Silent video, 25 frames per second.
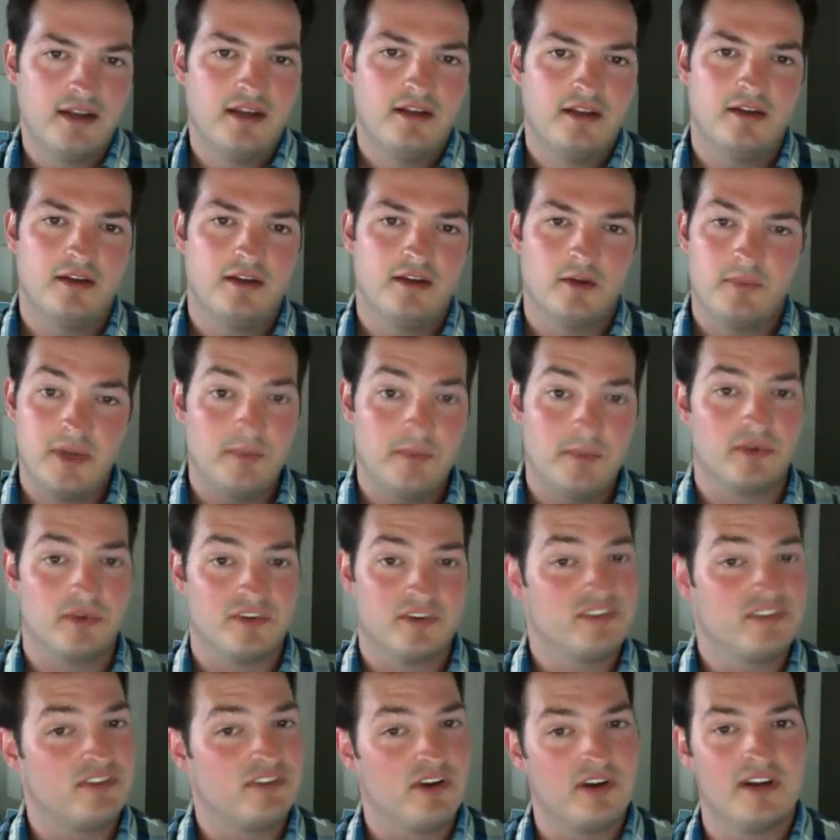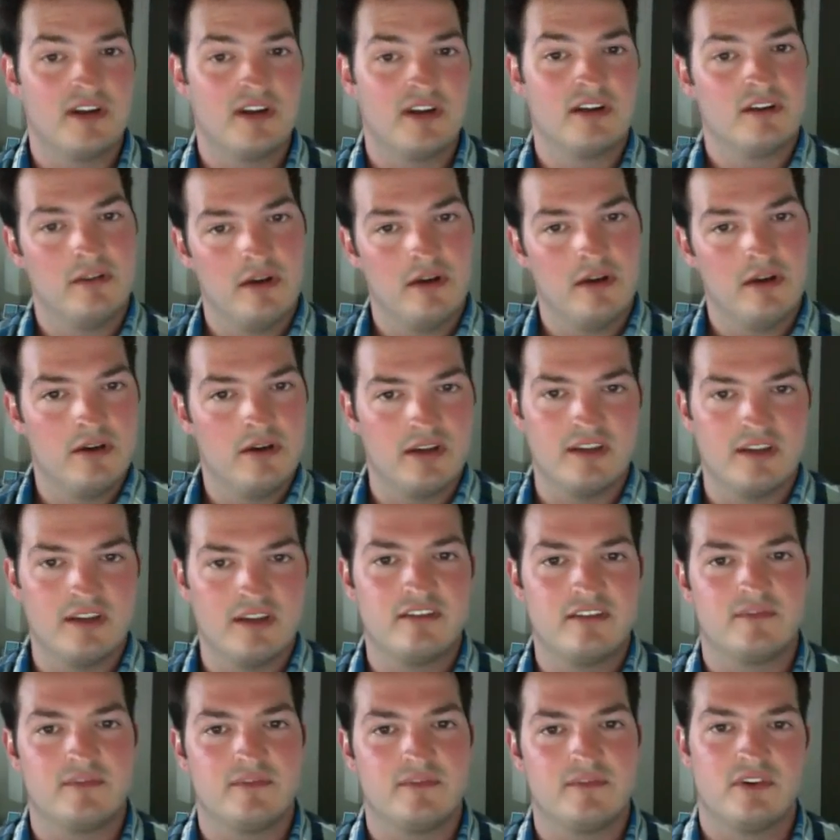You know, people are starting to notice.
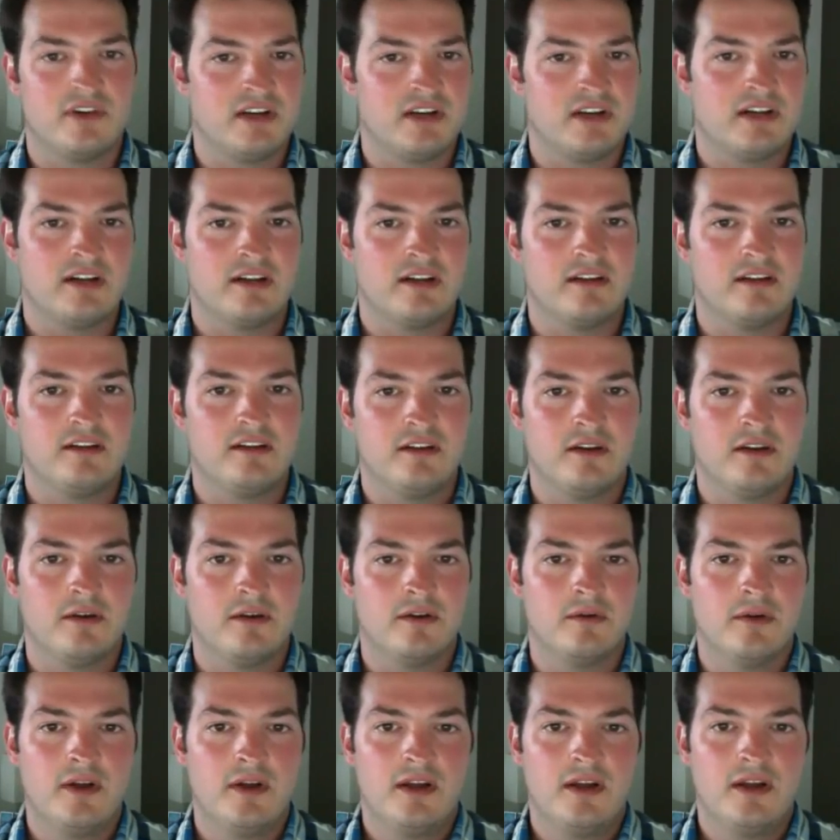I'm starting to get you know